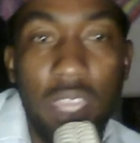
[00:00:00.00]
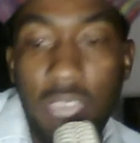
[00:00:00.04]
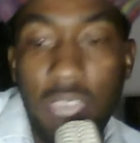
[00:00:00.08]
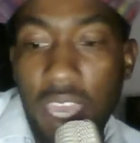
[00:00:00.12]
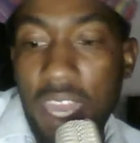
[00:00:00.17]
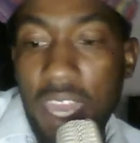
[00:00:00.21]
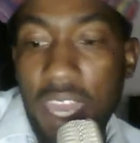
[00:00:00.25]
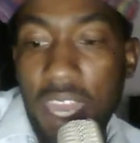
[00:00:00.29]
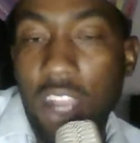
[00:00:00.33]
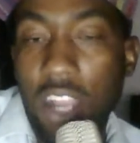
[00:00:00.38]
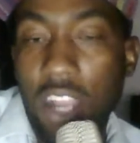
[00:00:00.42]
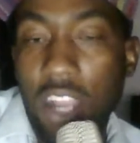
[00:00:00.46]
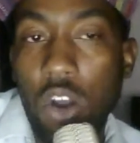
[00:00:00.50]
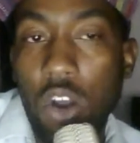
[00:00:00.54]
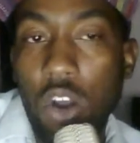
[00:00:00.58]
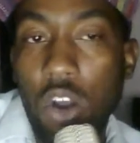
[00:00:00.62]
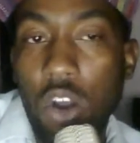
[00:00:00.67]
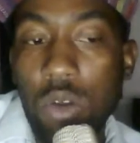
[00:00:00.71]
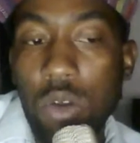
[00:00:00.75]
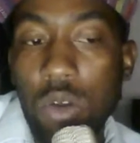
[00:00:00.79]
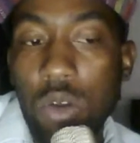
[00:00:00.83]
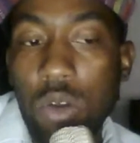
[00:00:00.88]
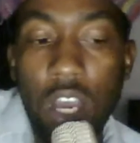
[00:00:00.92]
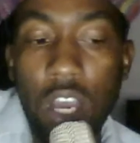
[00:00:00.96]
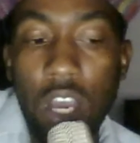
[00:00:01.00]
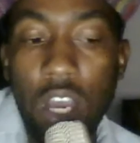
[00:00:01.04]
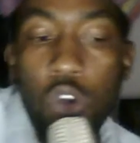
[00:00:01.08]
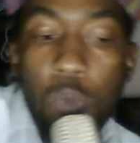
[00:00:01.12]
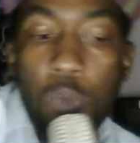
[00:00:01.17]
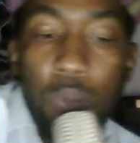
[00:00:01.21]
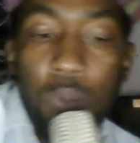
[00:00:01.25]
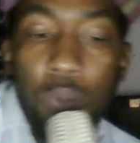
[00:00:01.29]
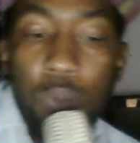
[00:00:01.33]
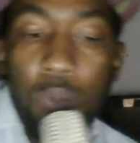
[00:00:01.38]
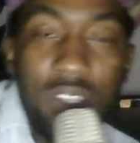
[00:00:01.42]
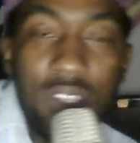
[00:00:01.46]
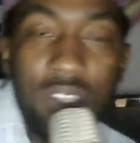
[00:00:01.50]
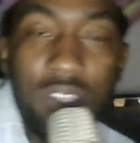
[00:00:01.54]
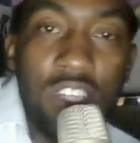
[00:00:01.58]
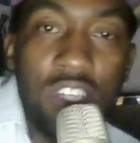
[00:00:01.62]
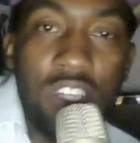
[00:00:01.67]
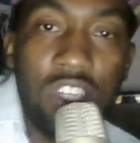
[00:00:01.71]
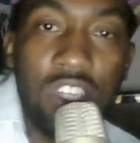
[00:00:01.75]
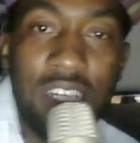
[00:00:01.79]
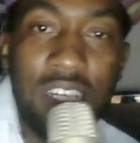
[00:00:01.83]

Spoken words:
and I go, who put this shit